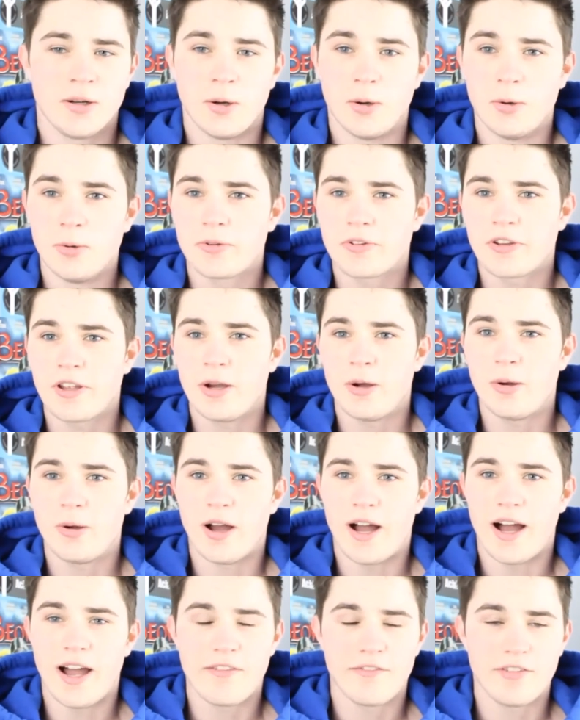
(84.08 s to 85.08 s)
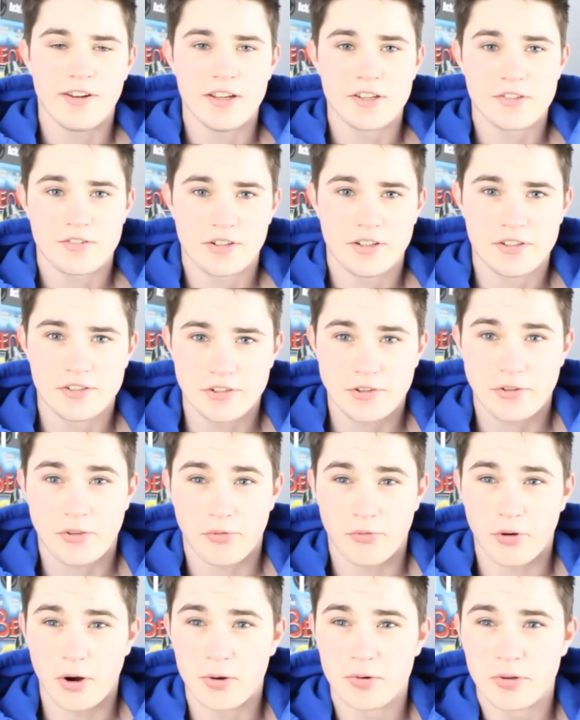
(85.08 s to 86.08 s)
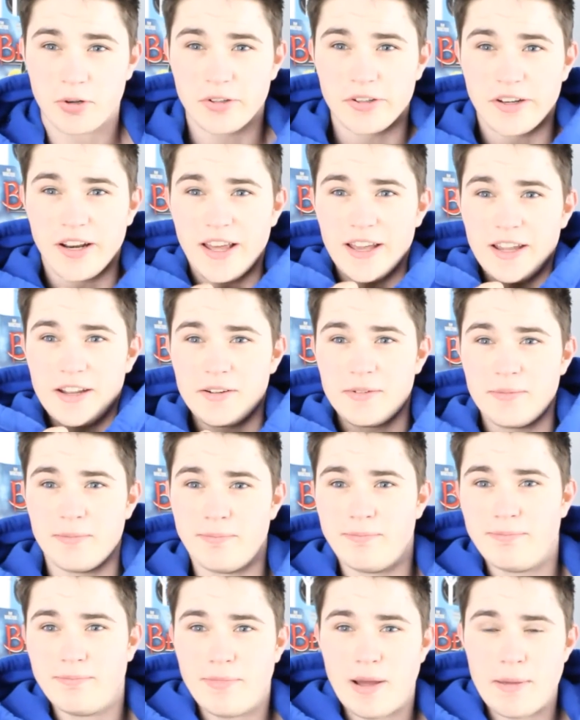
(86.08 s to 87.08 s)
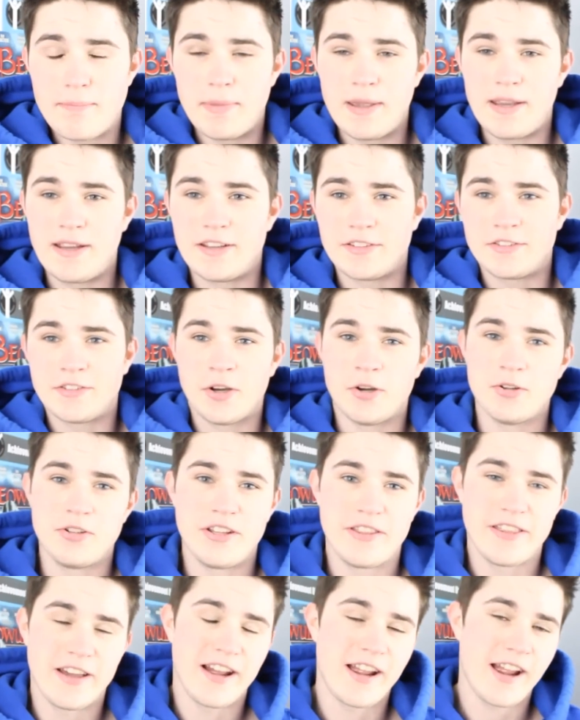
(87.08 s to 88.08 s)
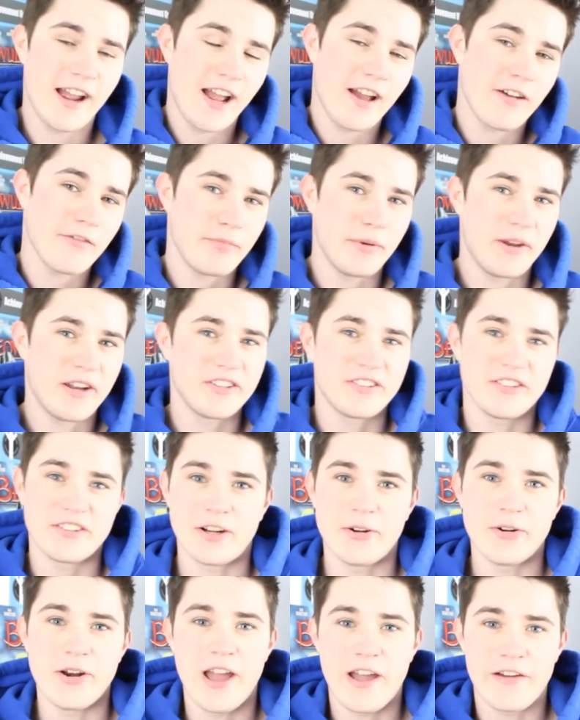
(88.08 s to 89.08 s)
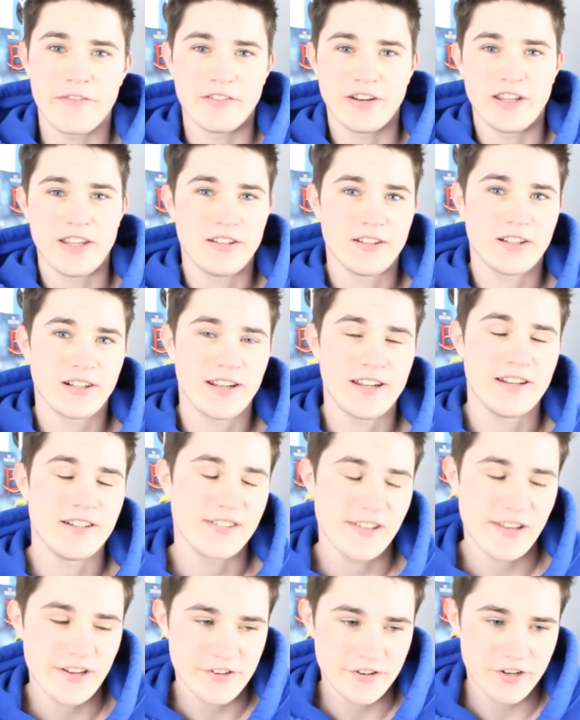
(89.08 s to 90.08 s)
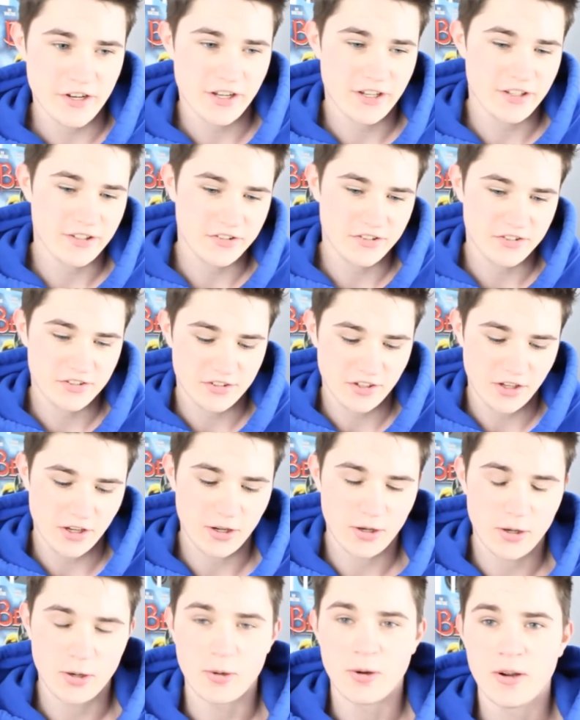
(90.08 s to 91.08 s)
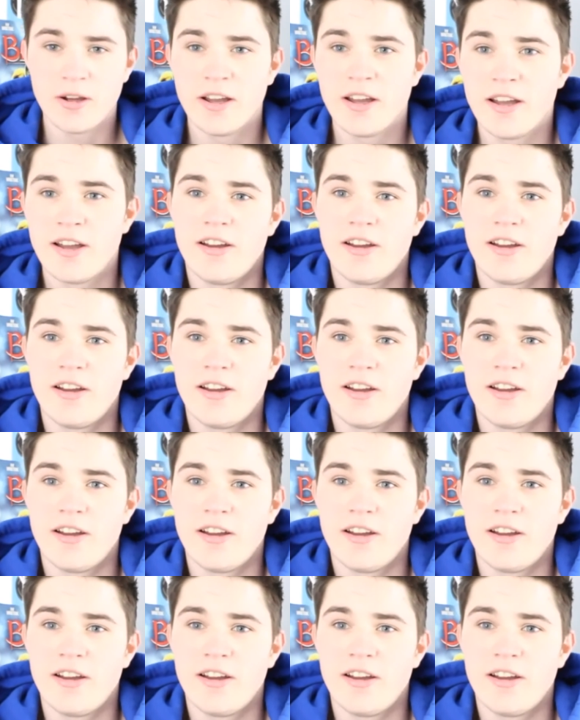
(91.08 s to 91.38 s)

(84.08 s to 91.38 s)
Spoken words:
Also, I've literally just thrown on, like, my biggest hoodie that I have because I don't have any clean t-shirts, so